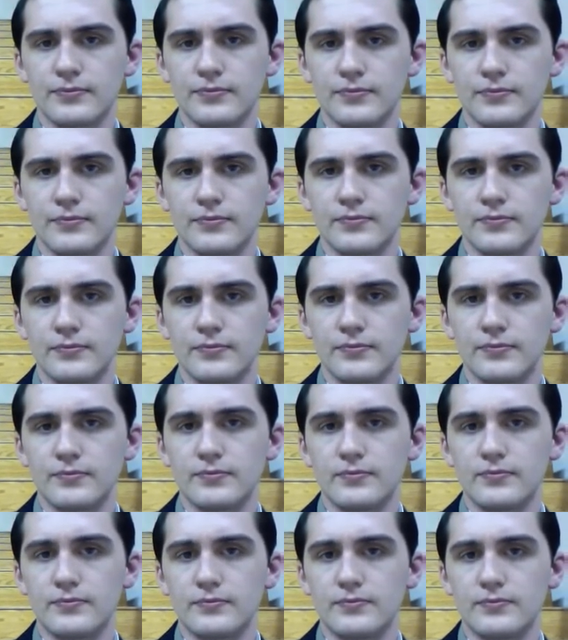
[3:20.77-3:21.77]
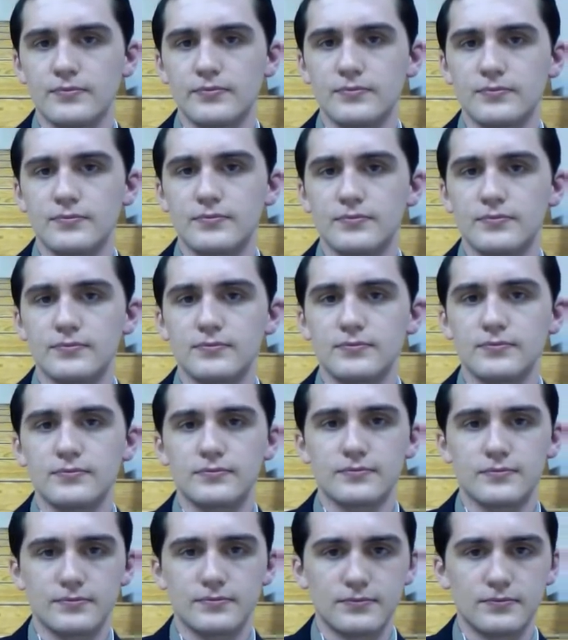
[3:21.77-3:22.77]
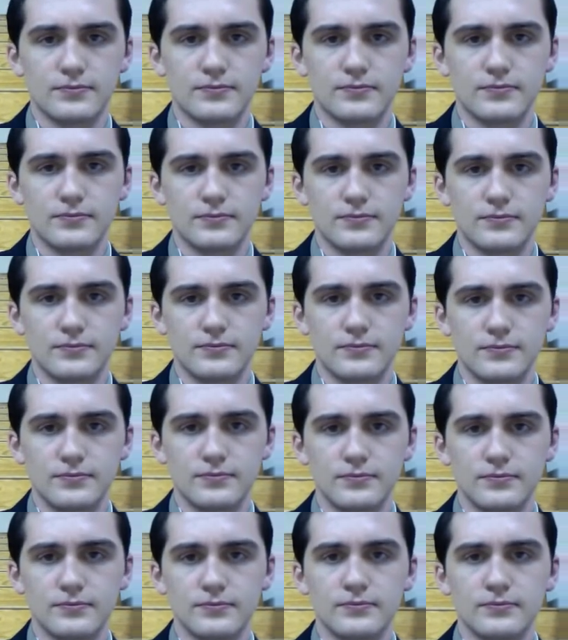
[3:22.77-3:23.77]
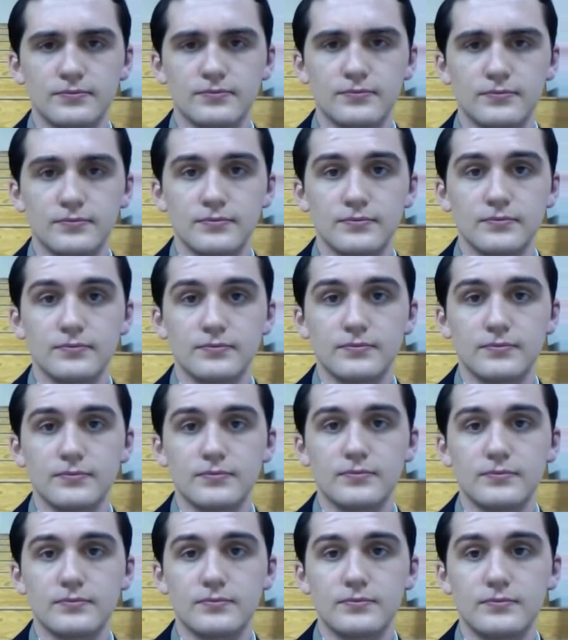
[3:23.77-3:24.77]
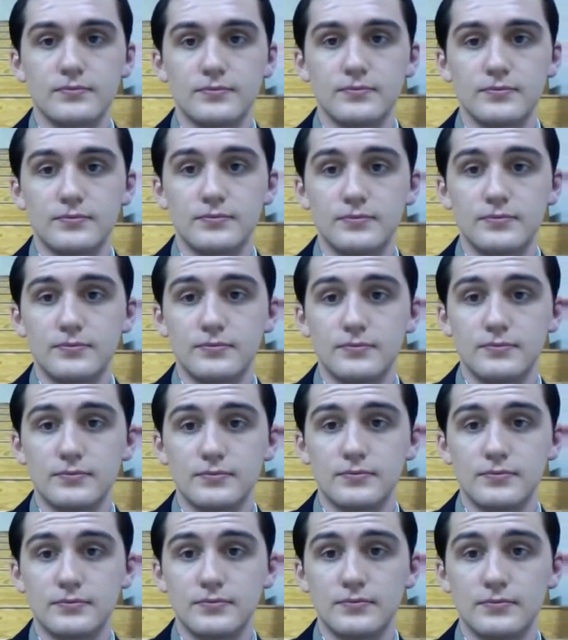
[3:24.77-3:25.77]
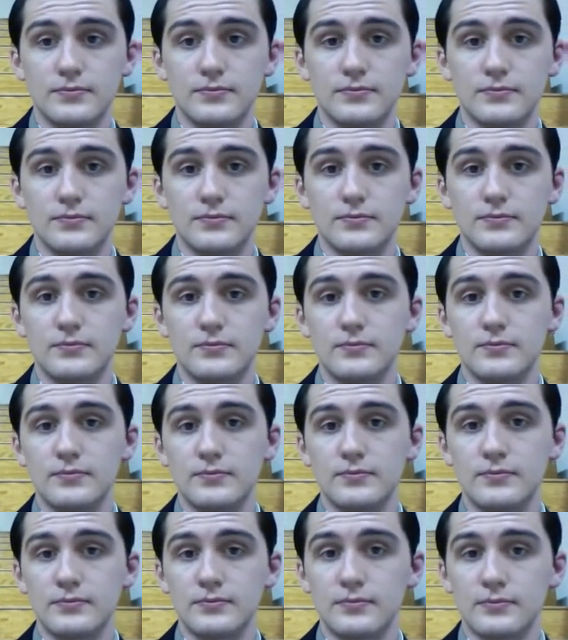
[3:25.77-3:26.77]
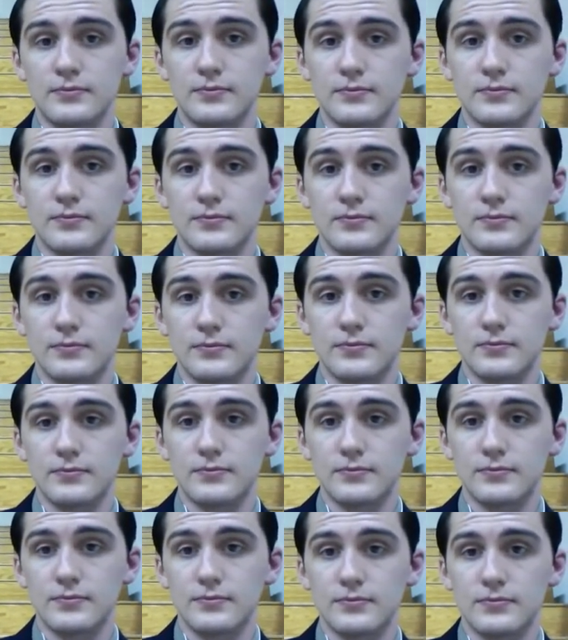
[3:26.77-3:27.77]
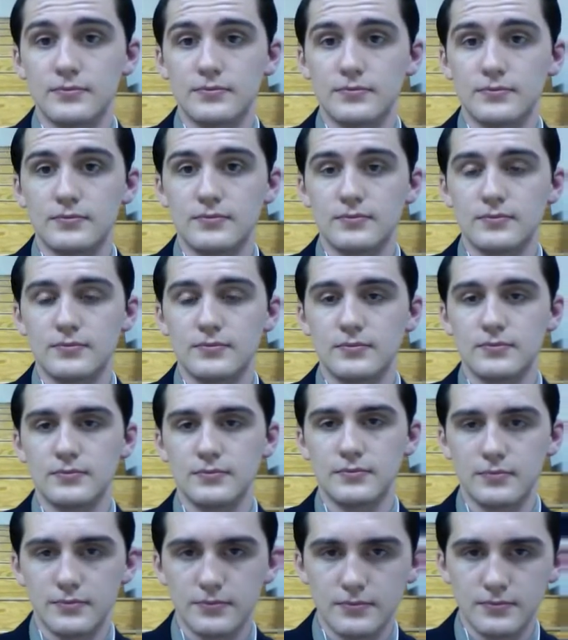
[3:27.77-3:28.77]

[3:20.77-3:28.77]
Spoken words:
No words are spoken by the person on screen.